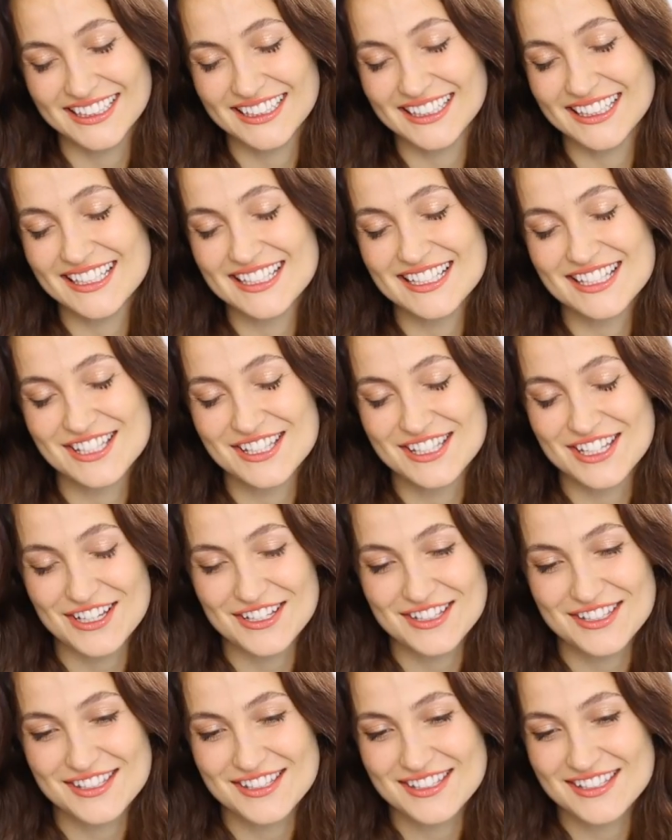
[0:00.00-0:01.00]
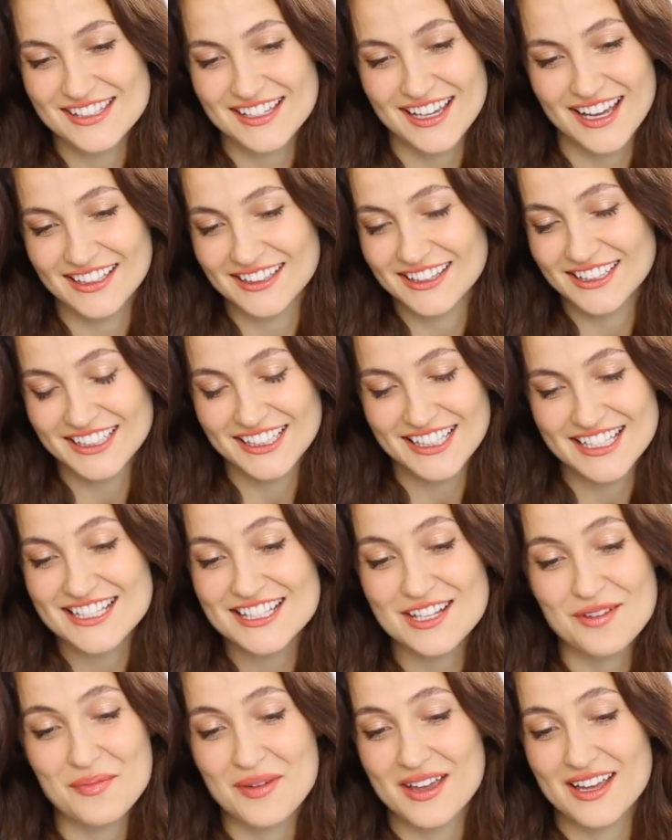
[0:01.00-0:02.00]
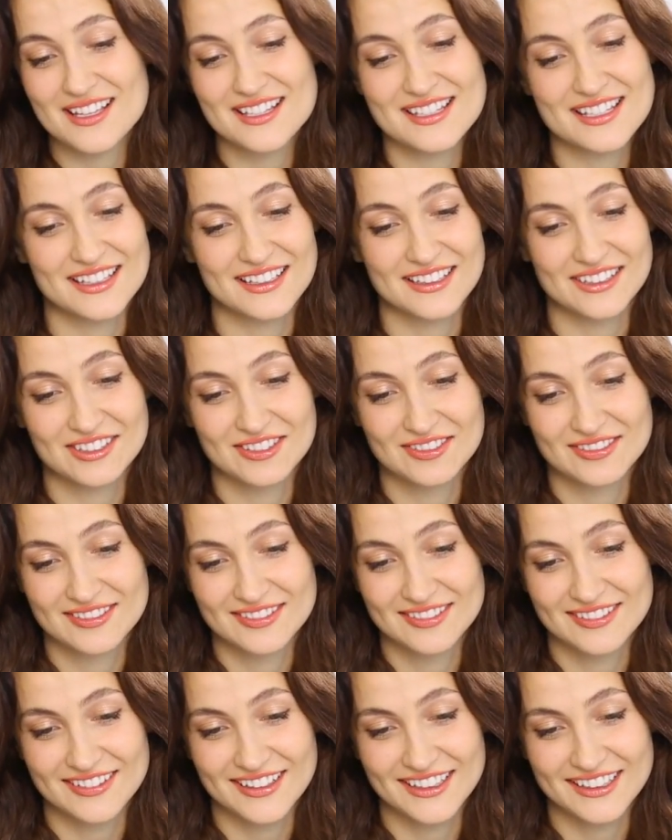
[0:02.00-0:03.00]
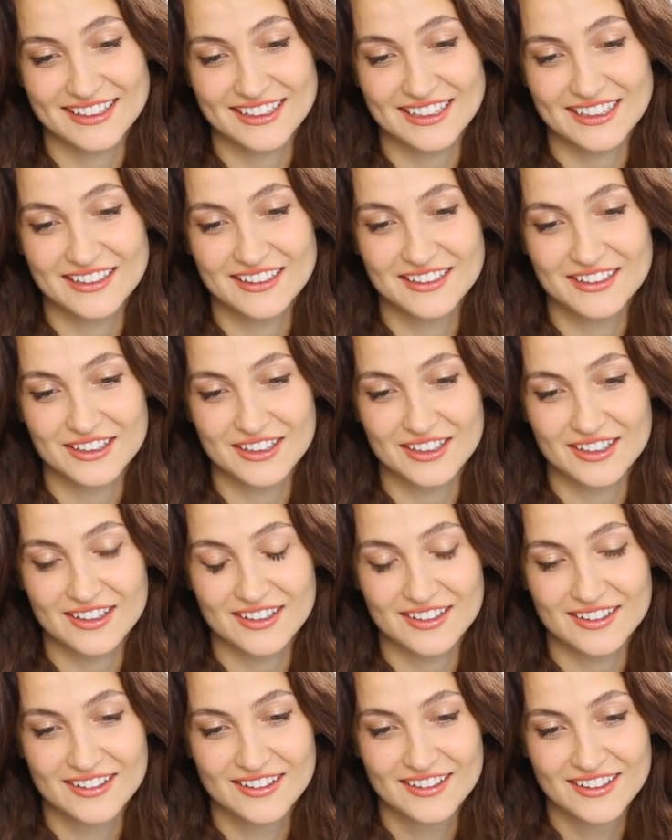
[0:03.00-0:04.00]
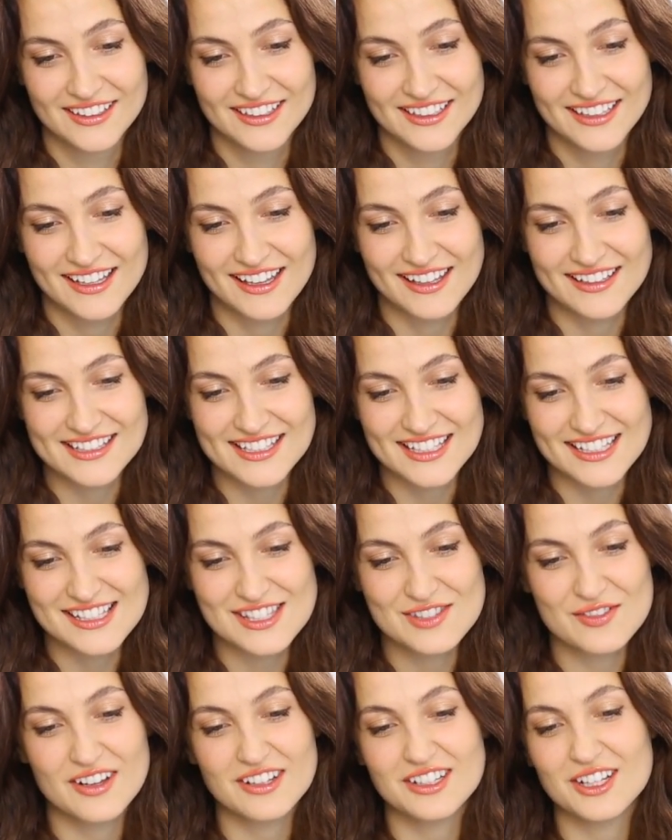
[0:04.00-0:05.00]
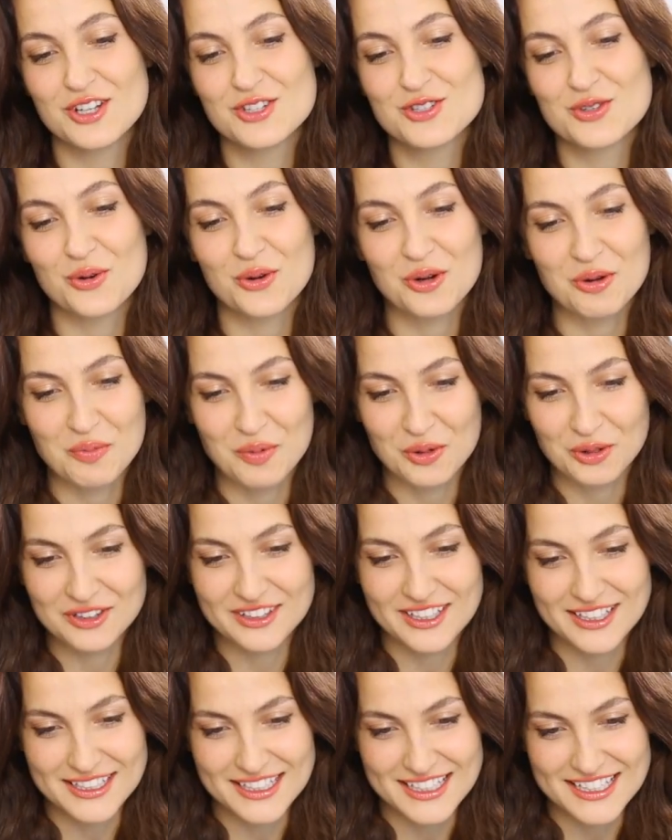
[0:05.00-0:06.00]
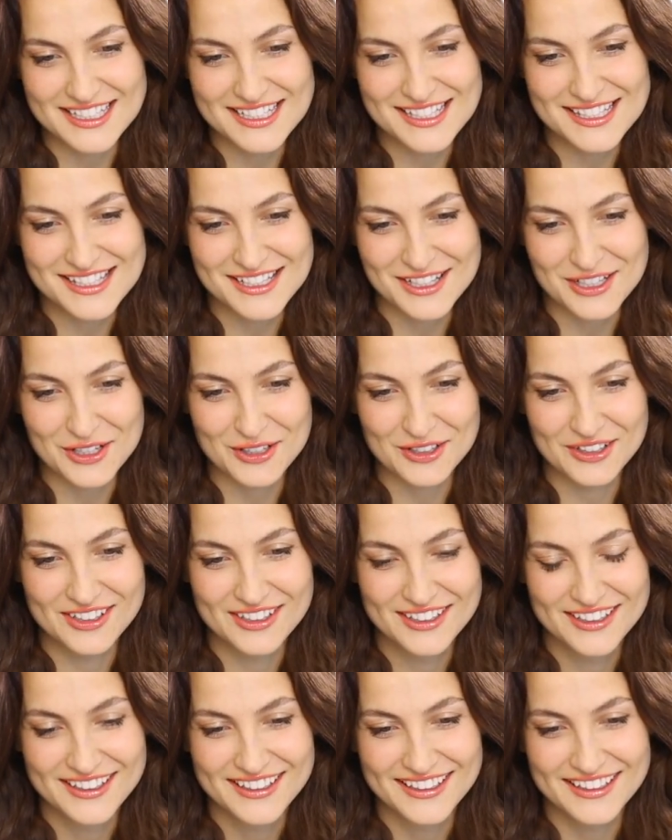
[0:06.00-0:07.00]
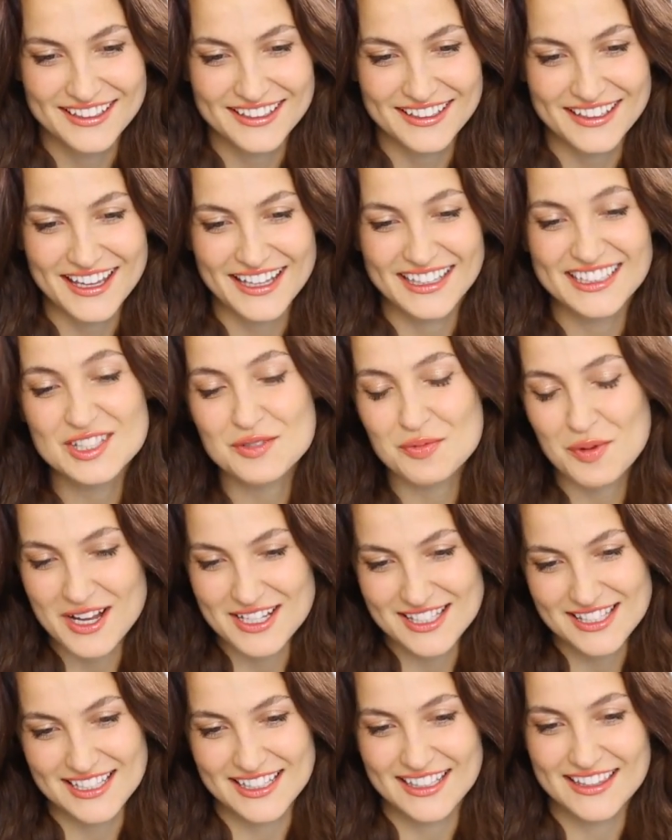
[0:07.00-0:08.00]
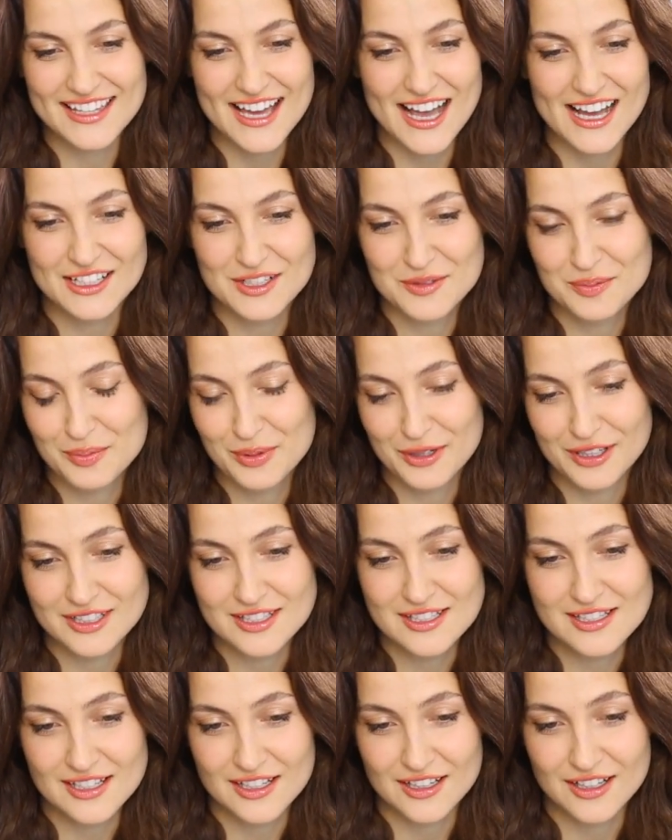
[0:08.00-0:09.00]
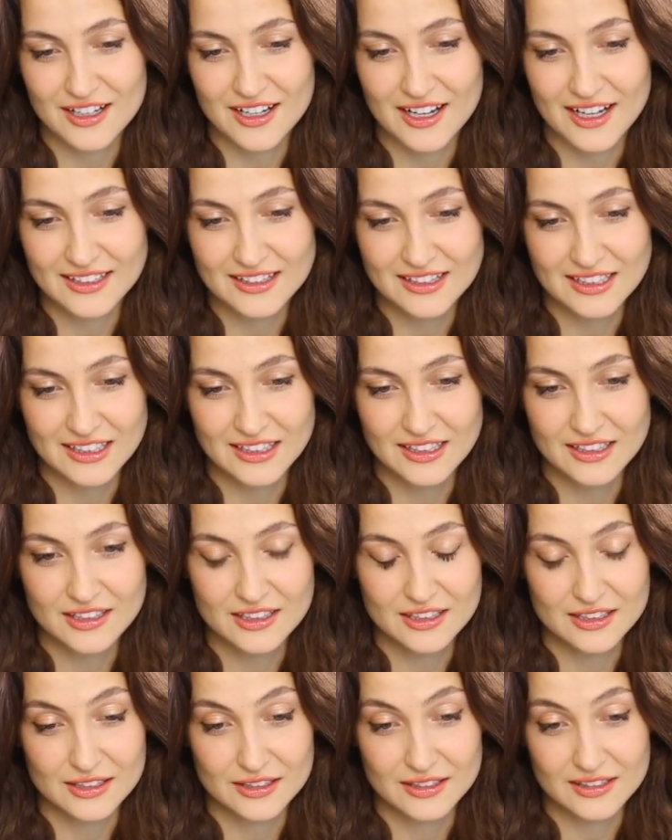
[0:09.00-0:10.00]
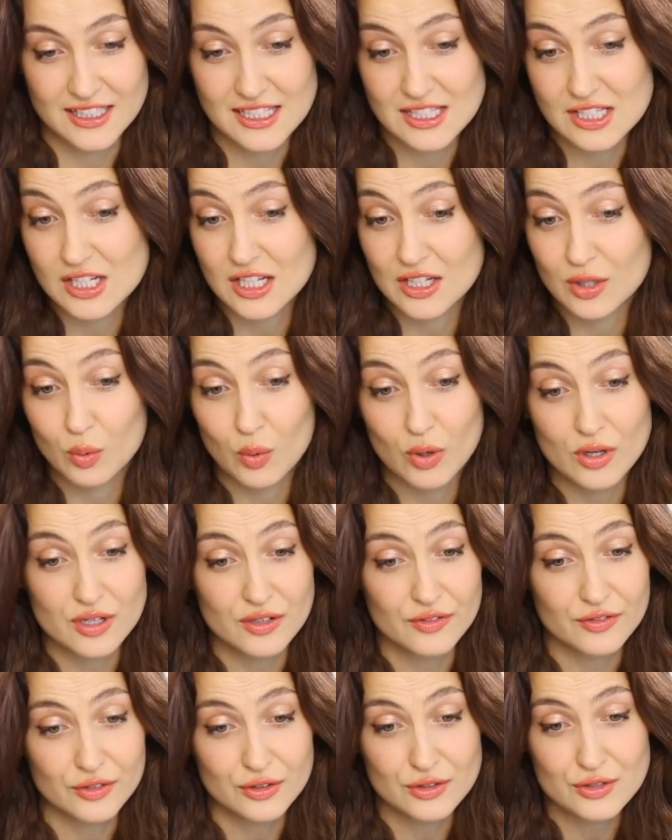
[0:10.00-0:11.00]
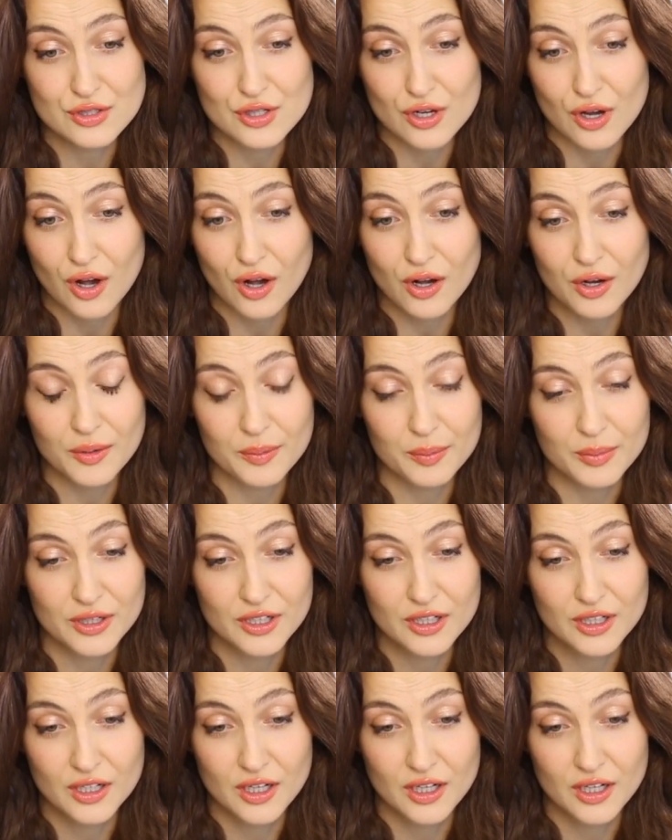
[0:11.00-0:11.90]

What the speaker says: think he's amazing. I think it's very adorable that he's expressing that, but I think he's done a wonderful job.